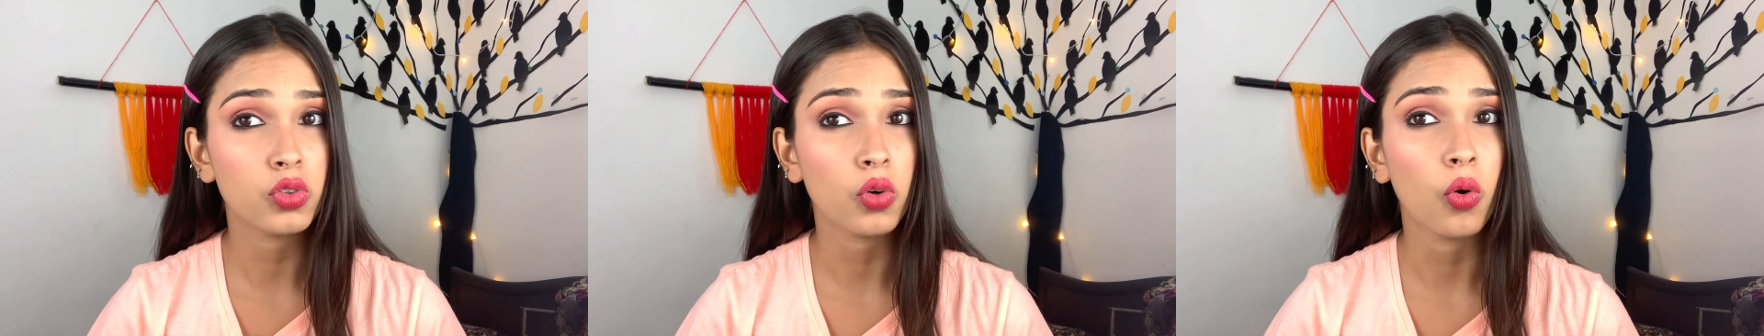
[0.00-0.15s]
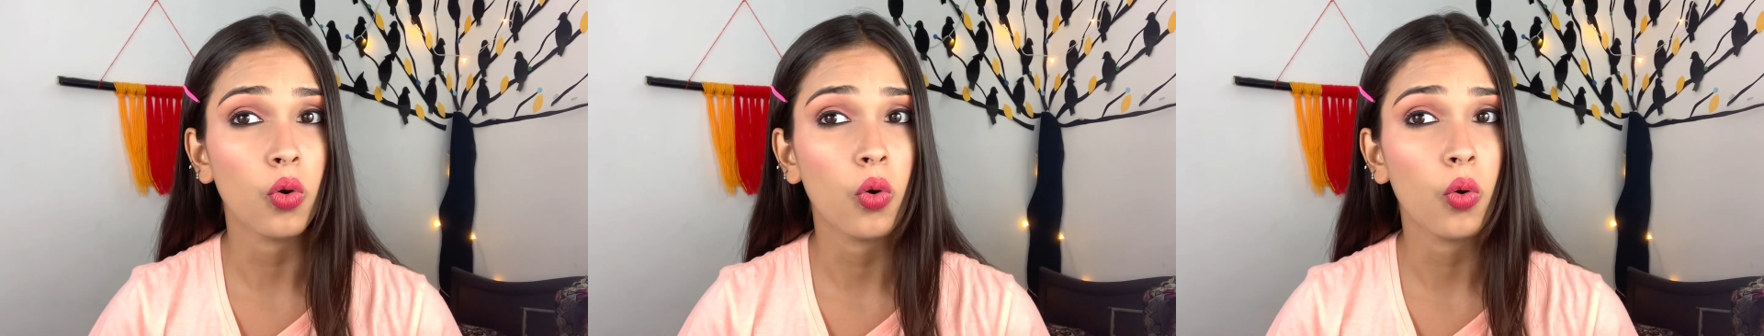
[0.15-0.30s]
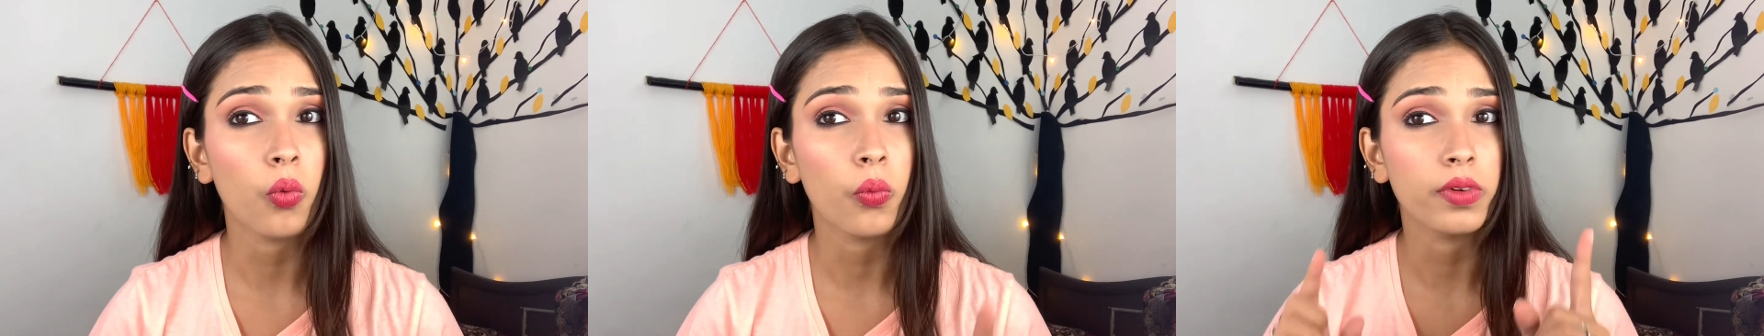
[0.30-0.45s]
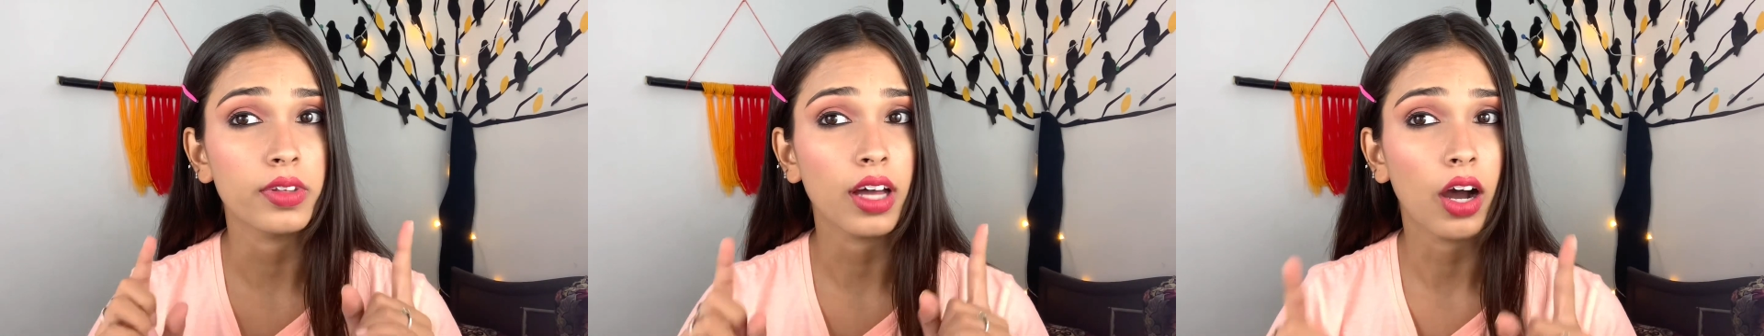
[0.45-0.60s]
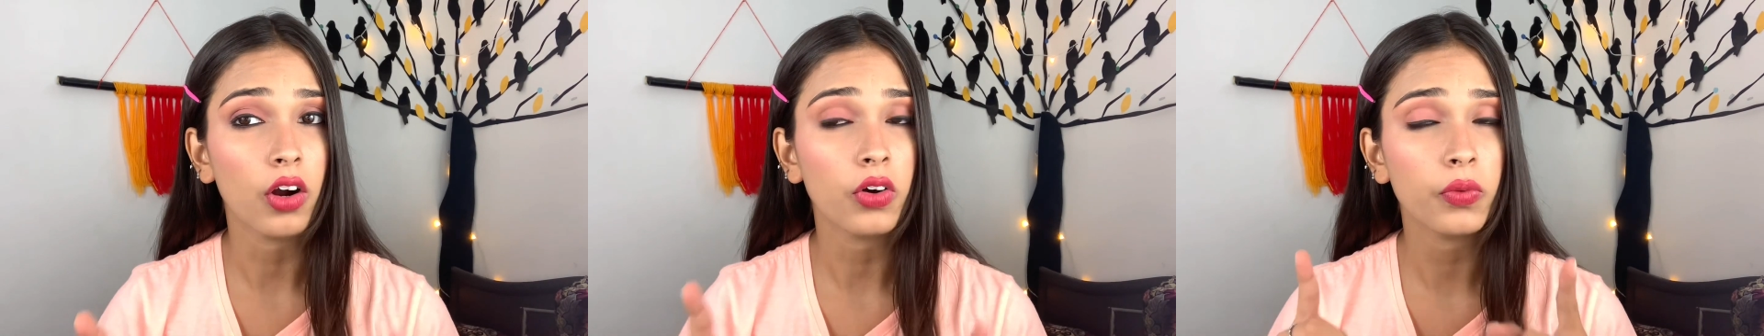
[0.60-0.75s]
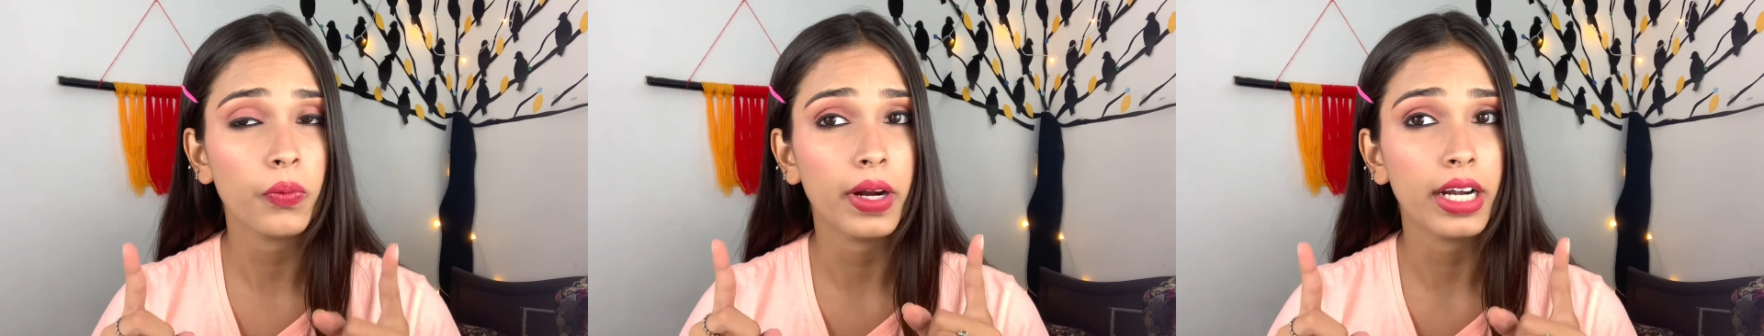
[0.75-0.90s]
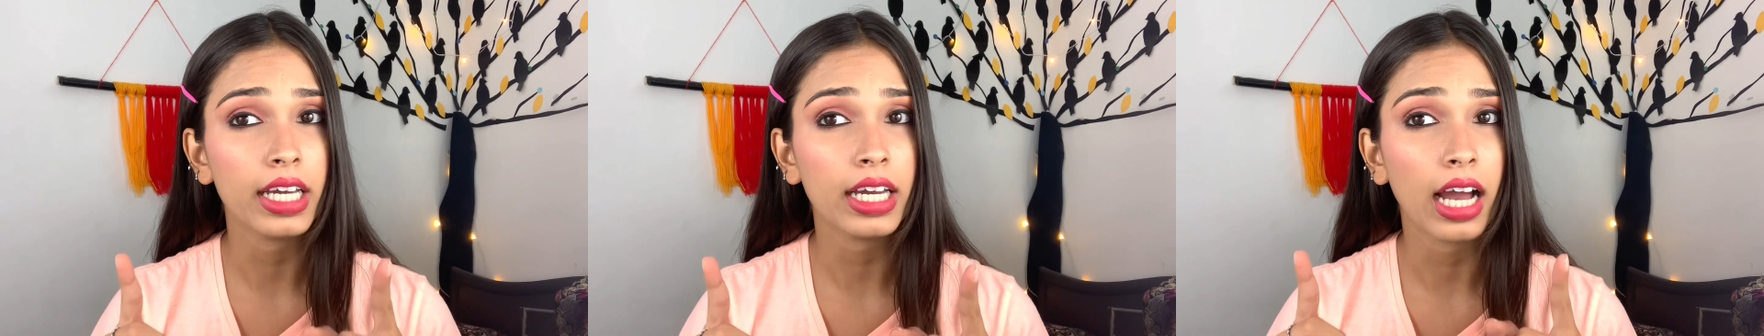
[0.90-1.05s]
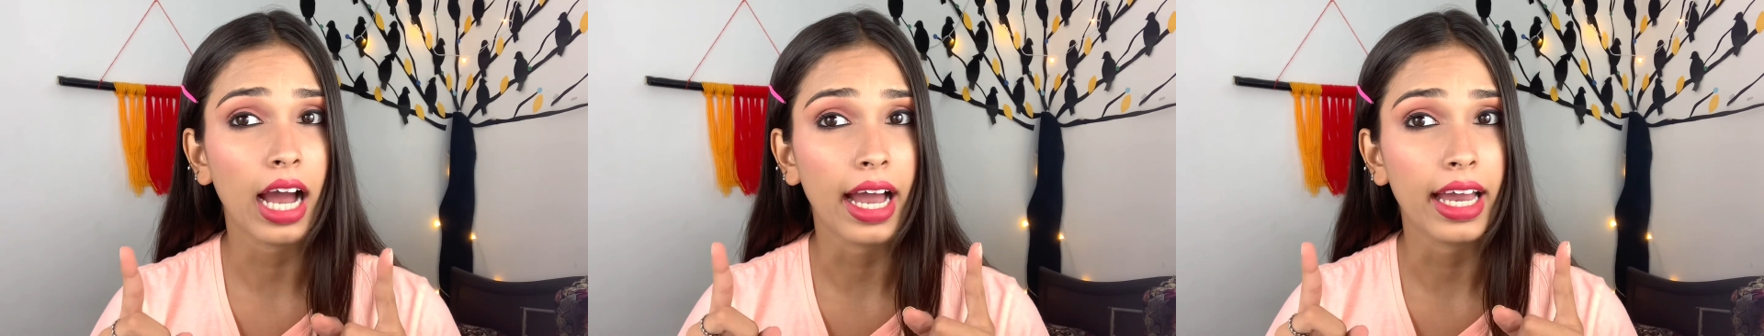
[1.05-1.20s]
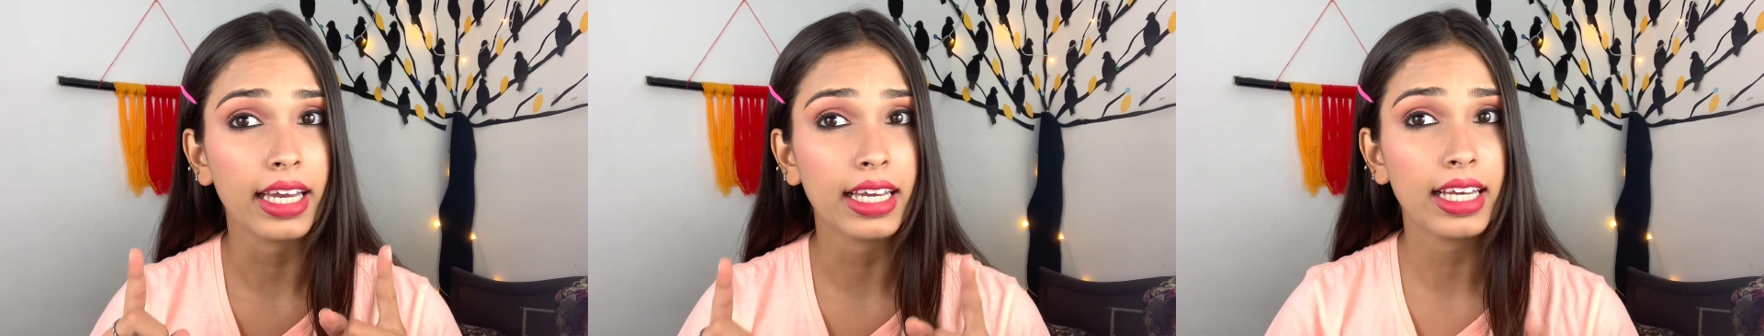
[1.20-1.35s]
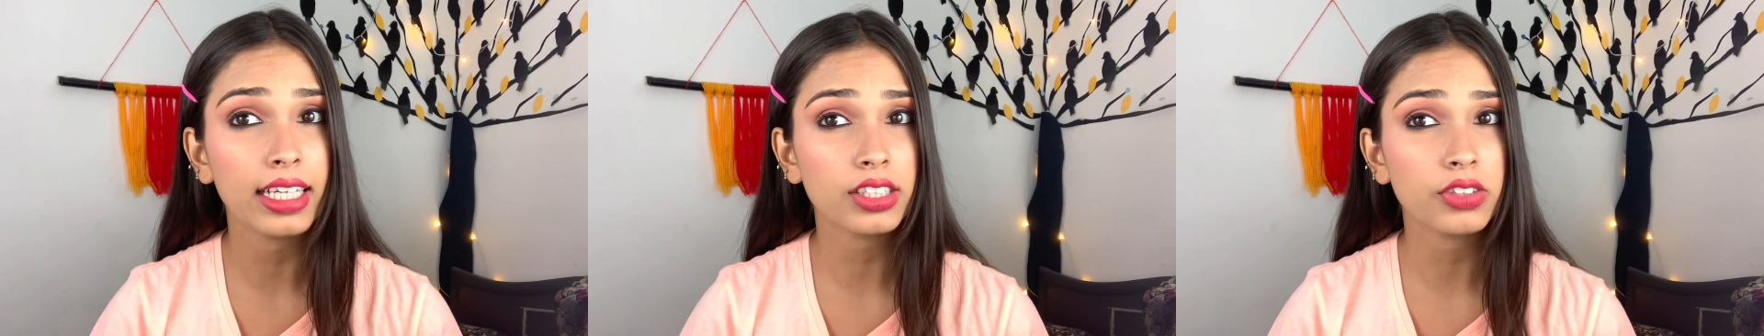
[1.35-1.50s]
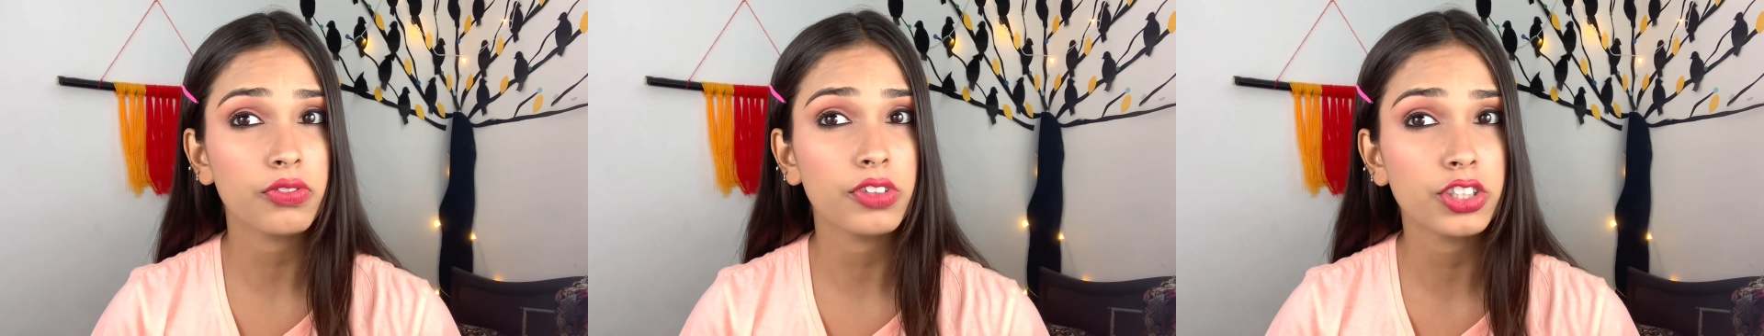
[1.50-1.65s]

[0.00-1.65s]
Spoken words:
So without waiting, I guess